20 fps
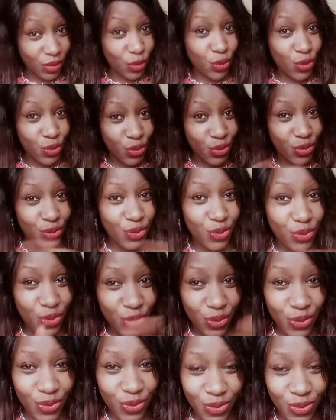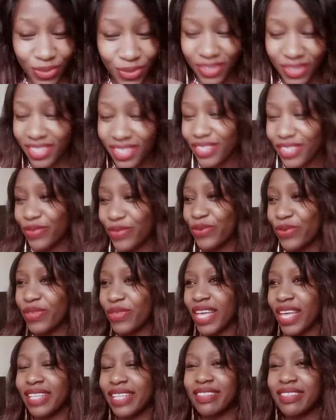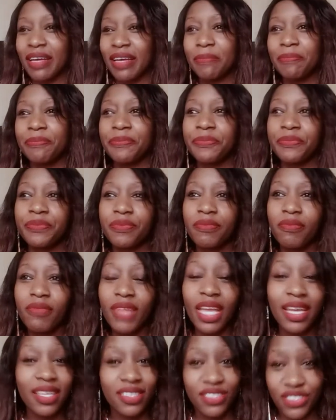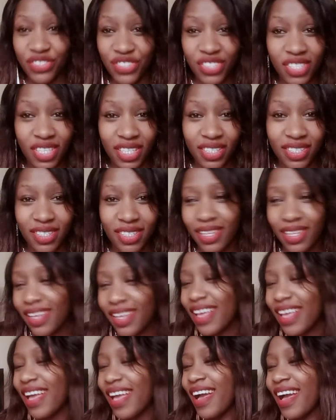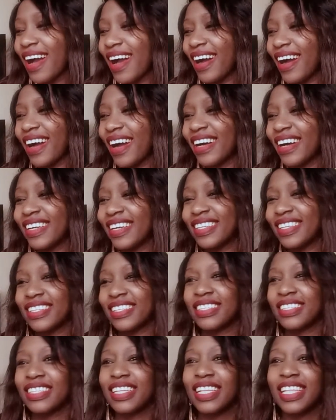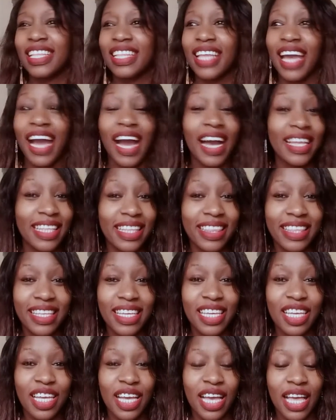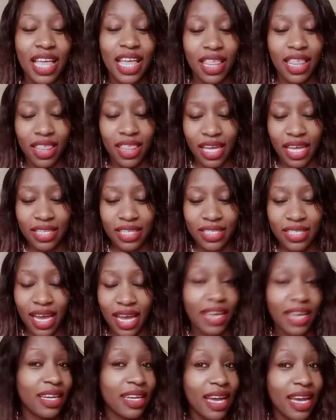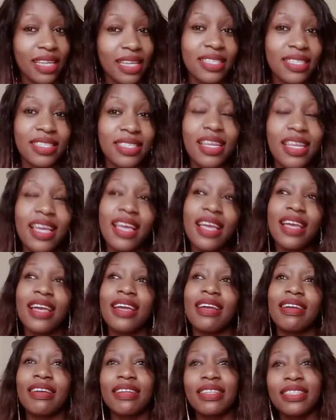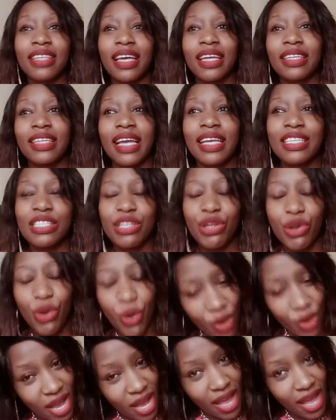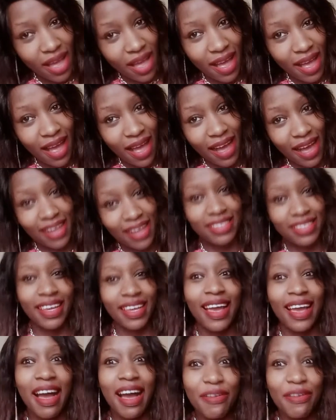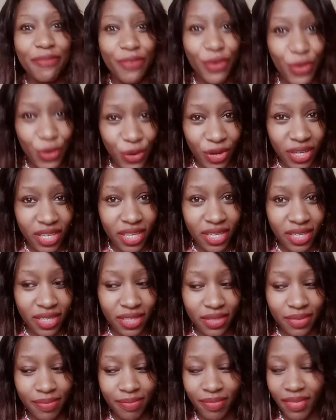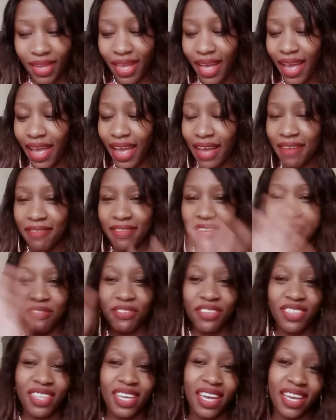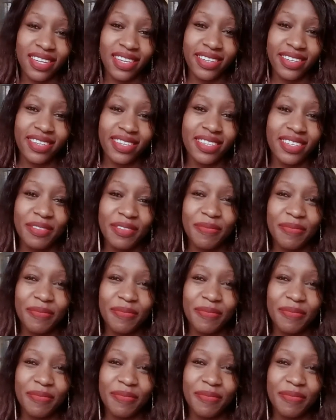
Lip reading: You know the answer. It's Jesus. The other thing that I learned is that as long as I have God, I have everything I need.